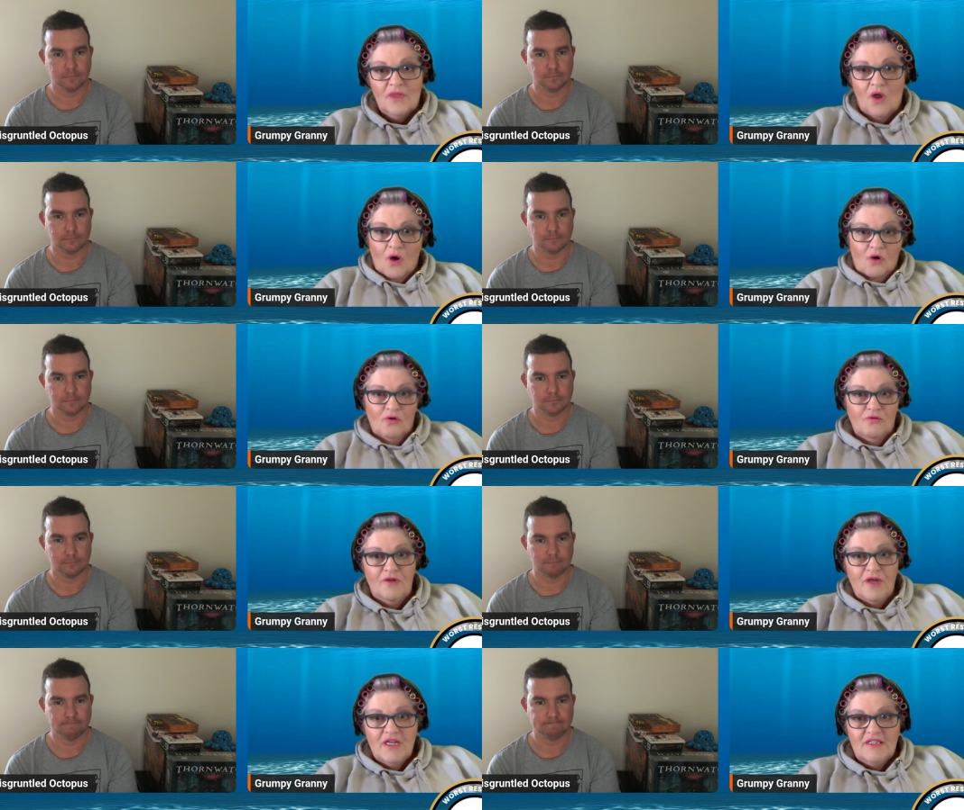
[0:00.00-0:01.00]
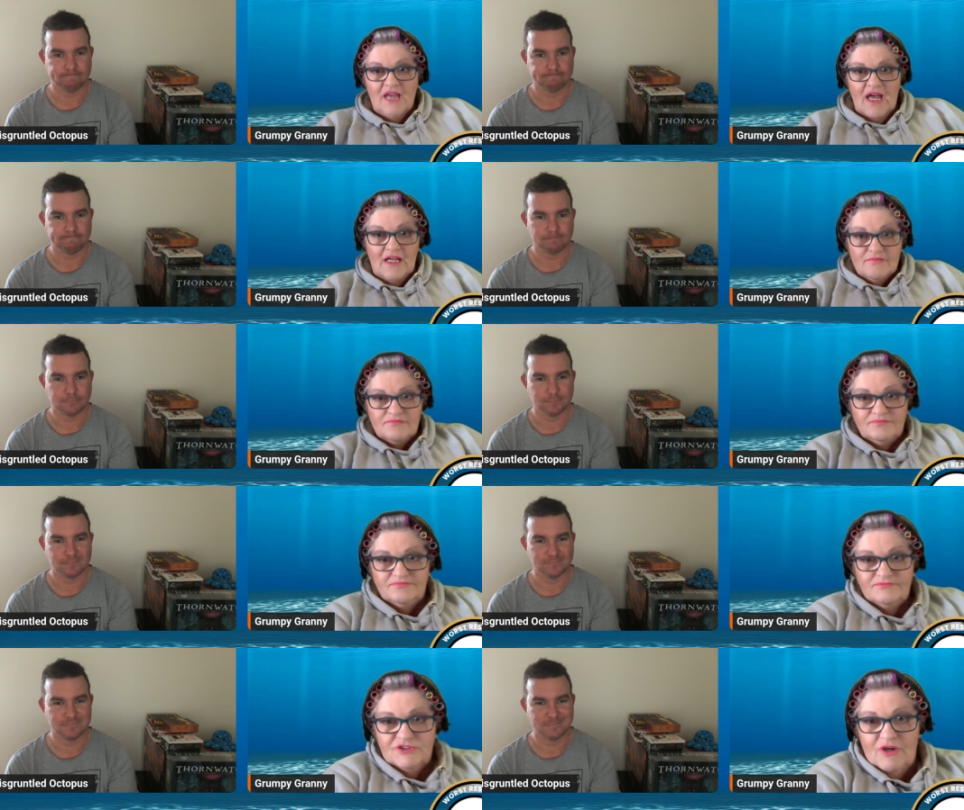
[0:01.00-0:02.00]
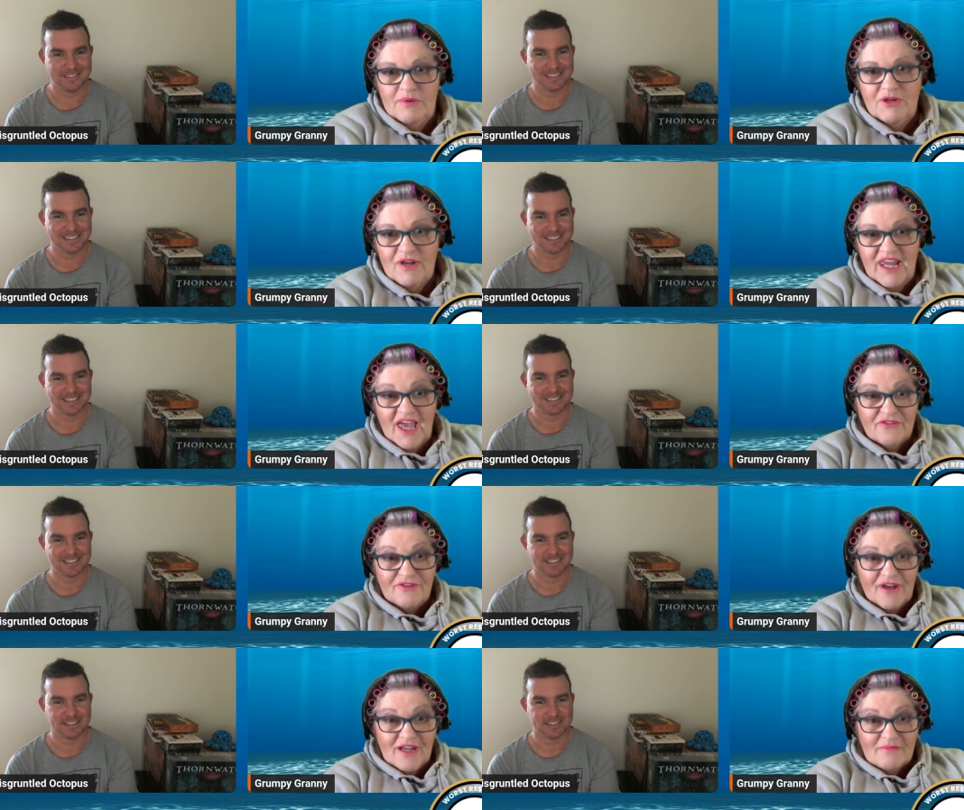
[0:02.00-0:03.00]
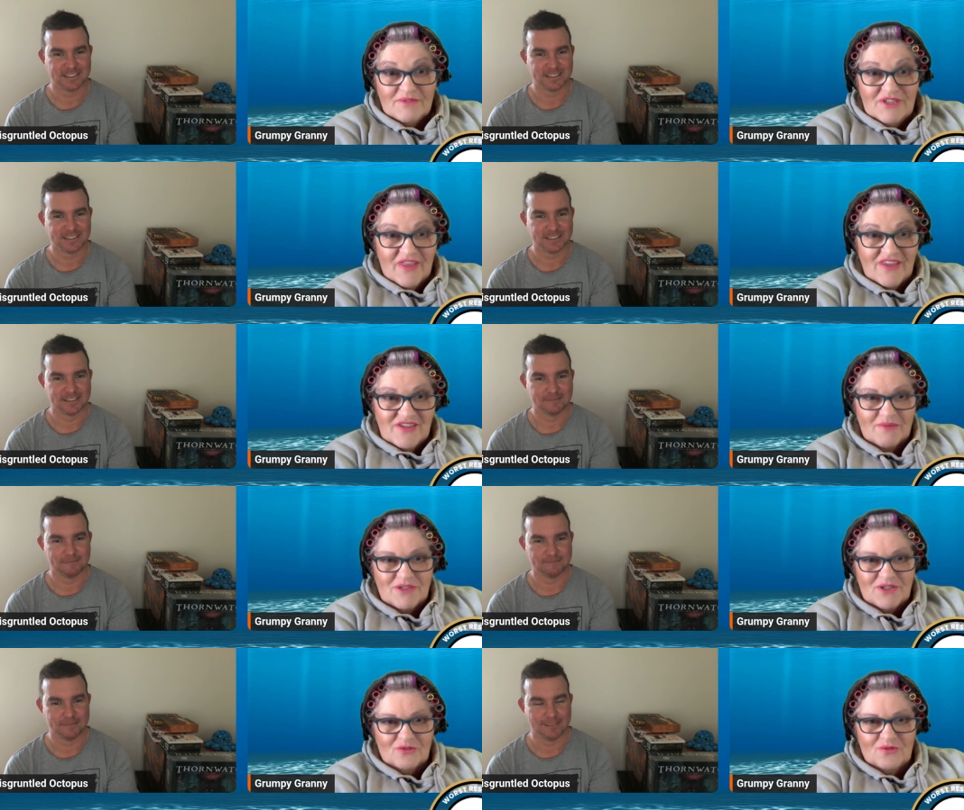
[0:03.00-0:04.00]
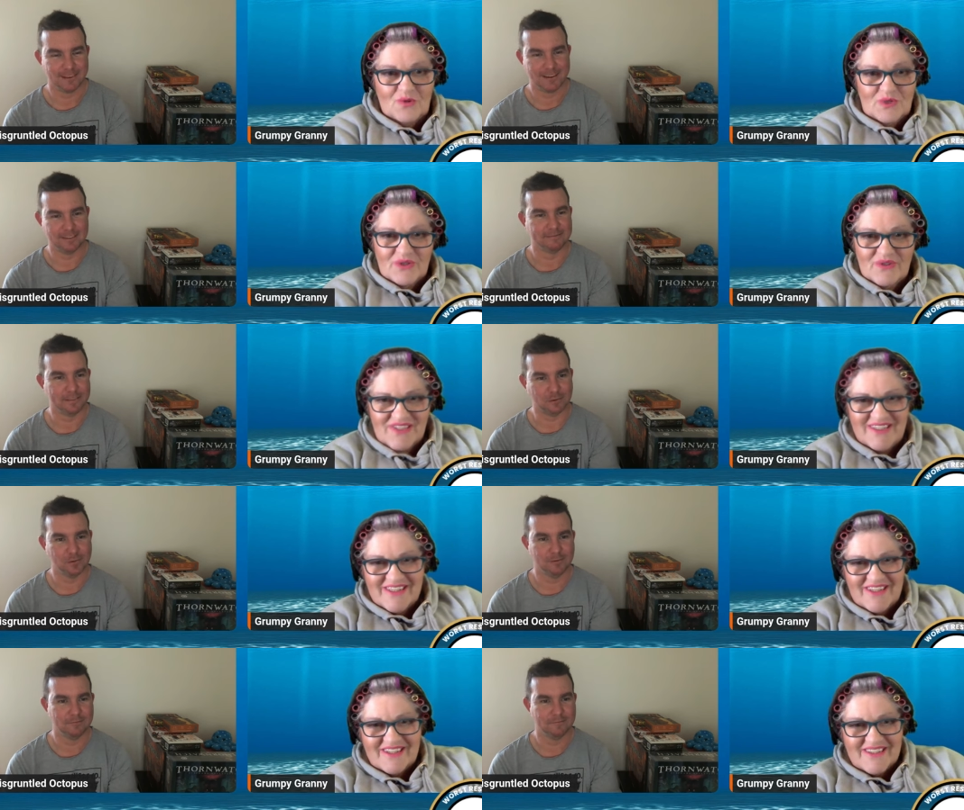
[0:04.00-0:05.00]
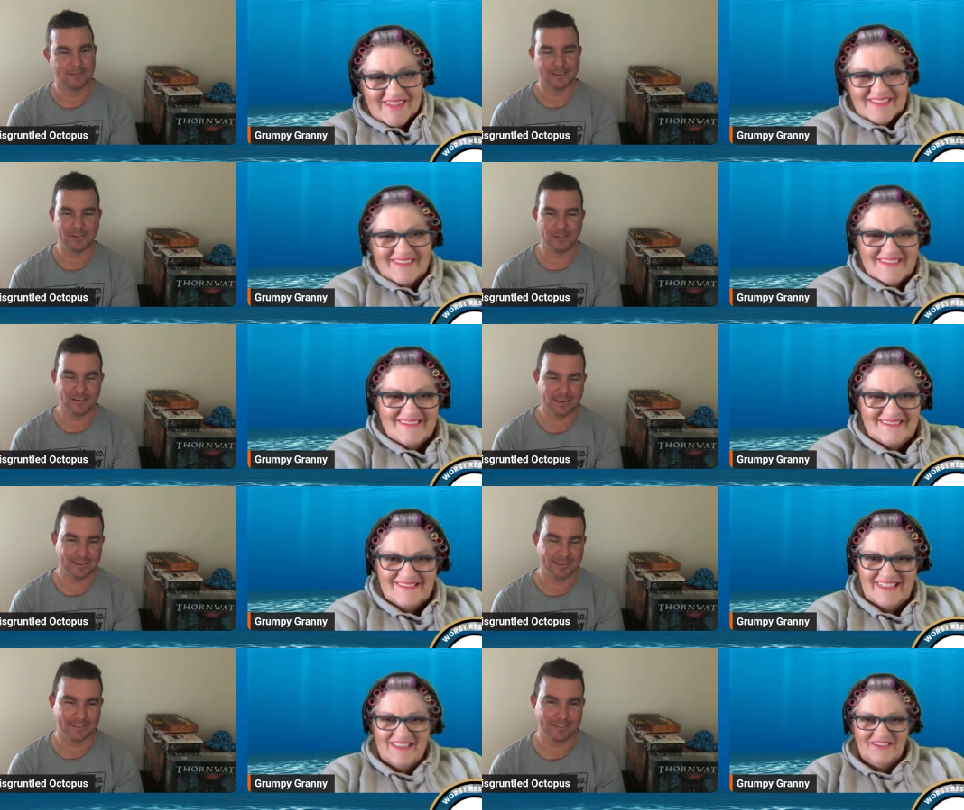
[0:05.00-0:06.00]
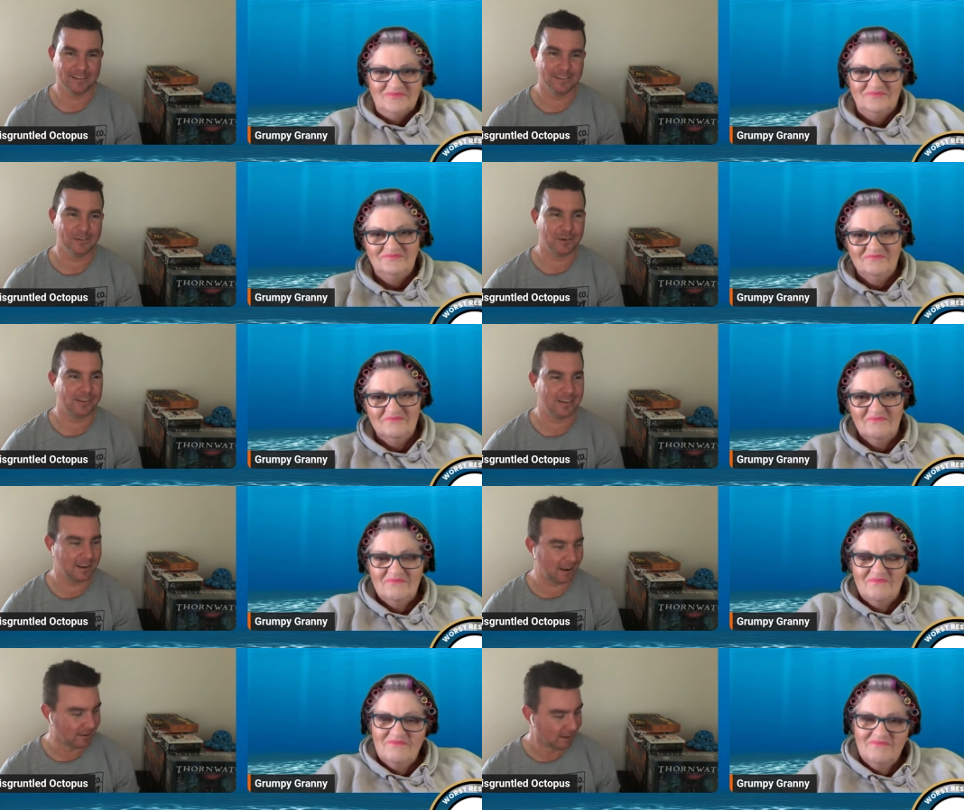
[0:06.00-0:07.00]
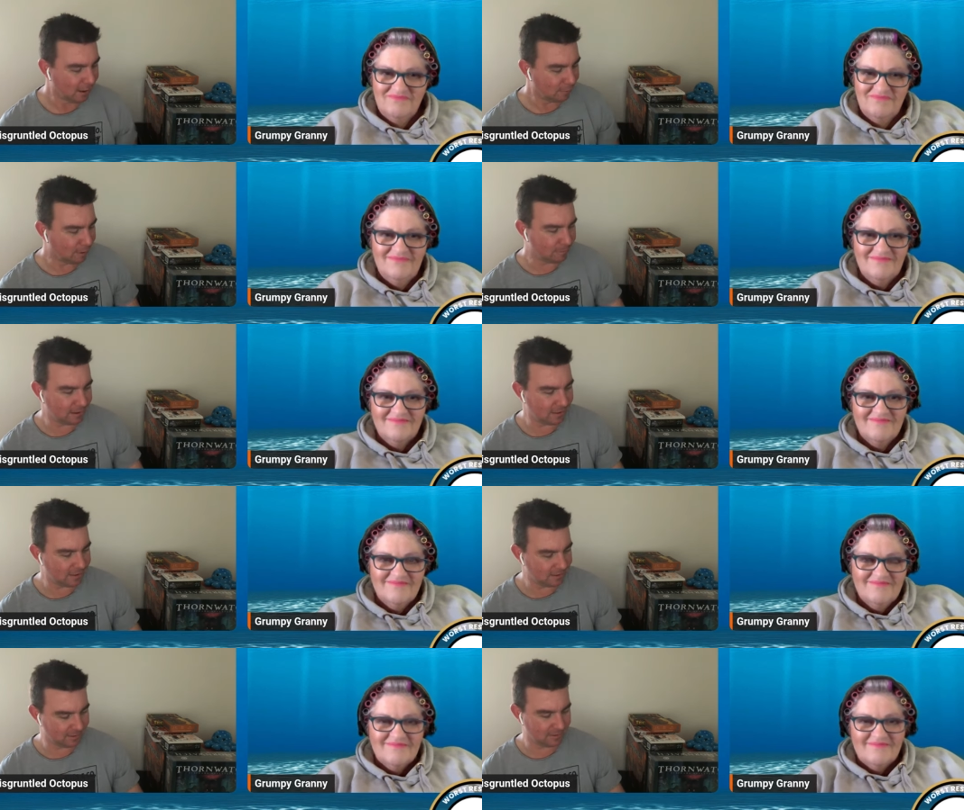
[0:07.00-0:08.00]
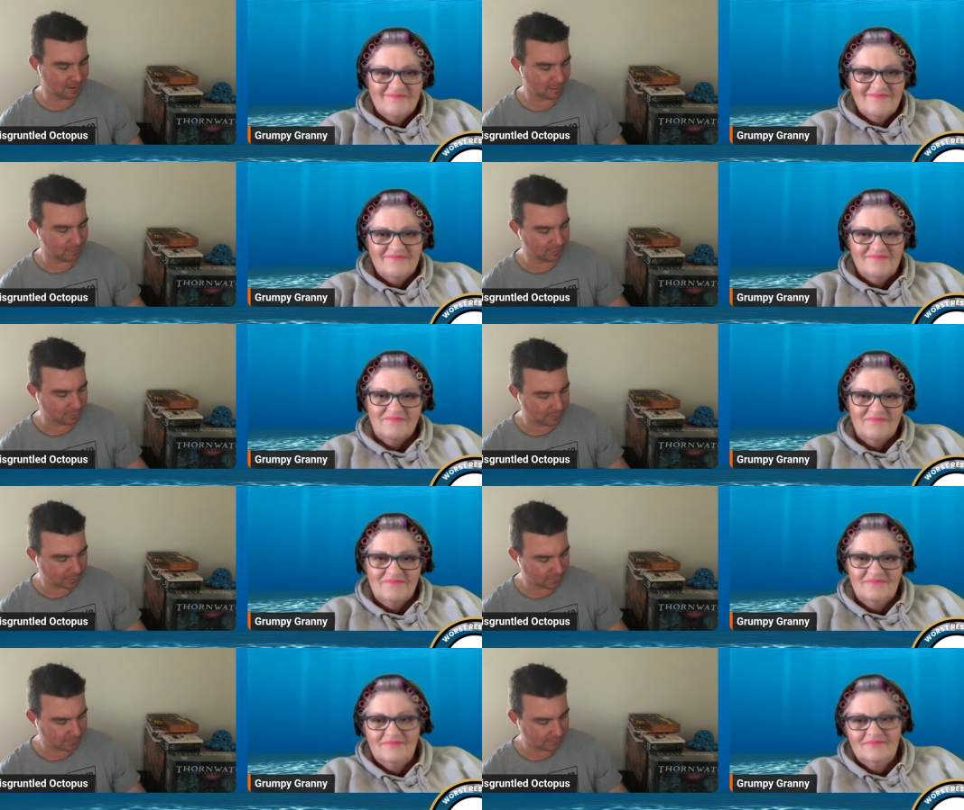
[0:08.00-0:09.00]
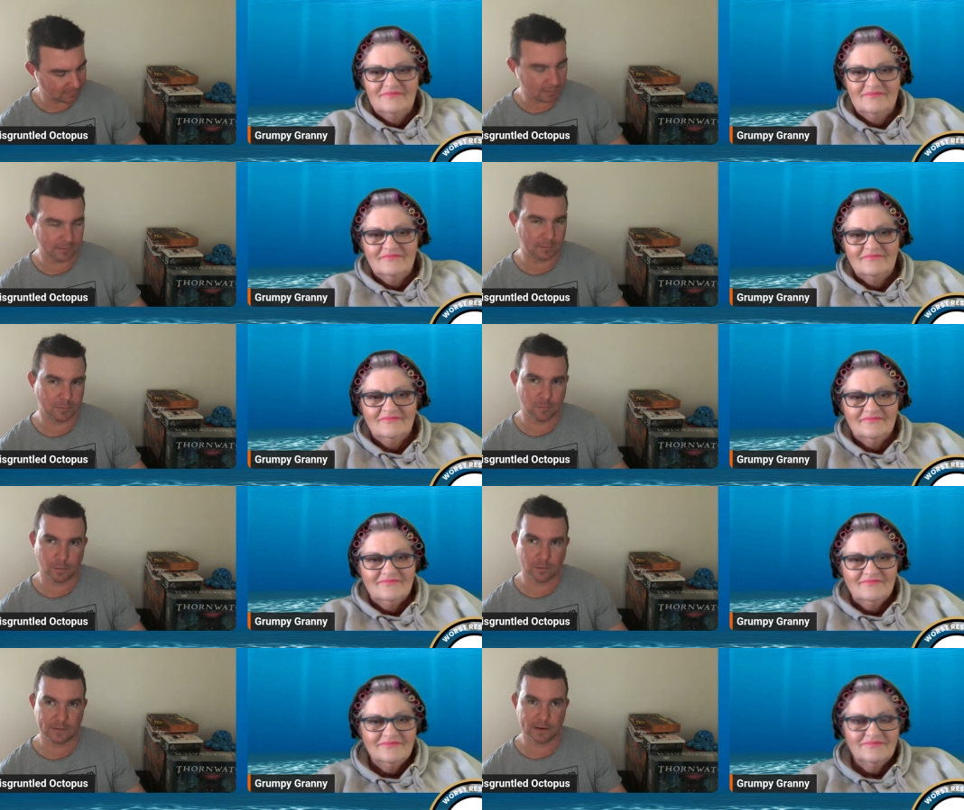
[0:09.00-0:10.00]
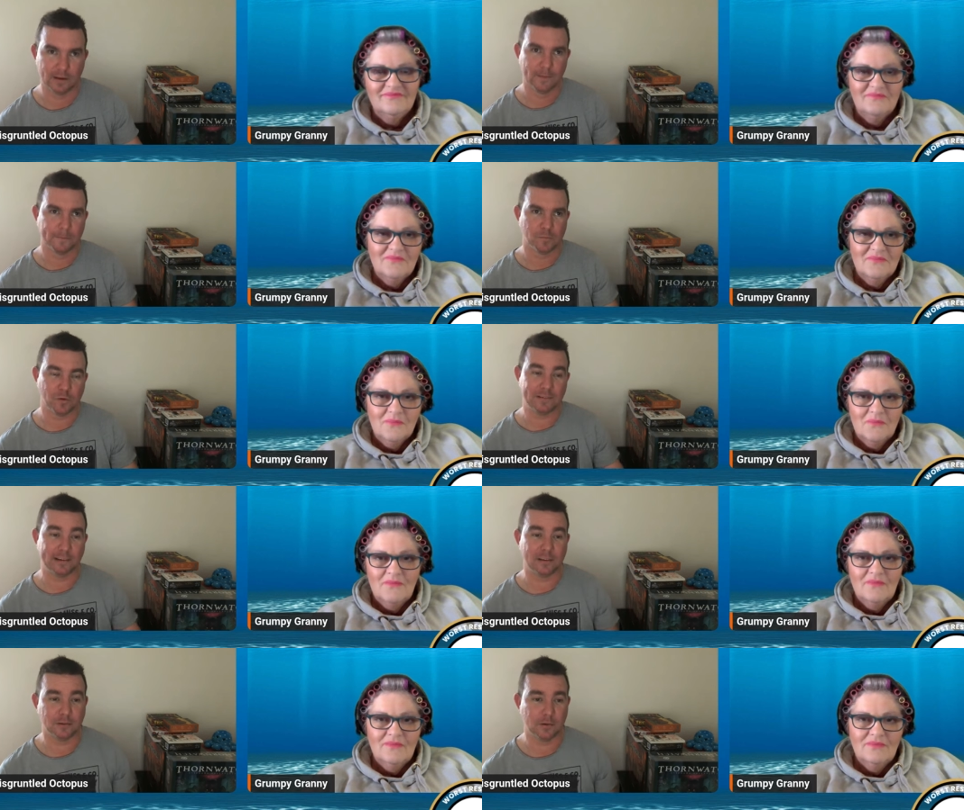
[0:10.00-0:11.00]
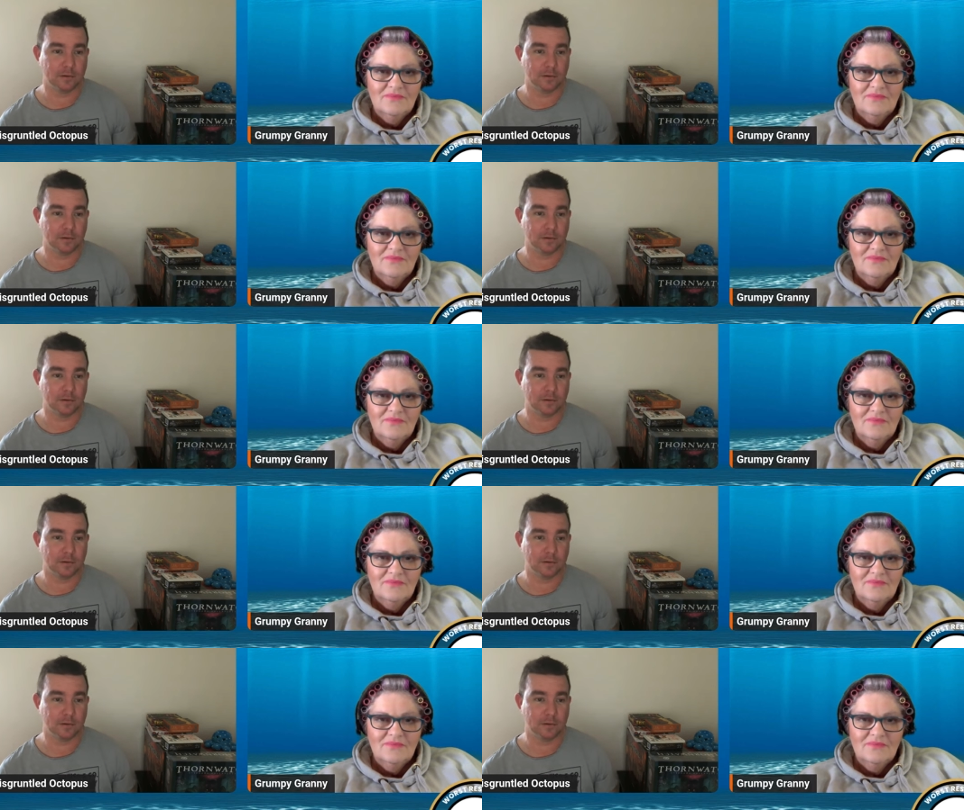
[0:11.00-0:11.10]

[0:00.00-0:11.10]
Speaker 1: of um, Grumpy Granny had a farm. So that's something to look forward to, isn't that's it? Good.
Speaker 2: That's right. That's yeah. exactly right. So I'm, I'm, glad that you, you know, you're pursuing those because, like I said before, is that reselling is good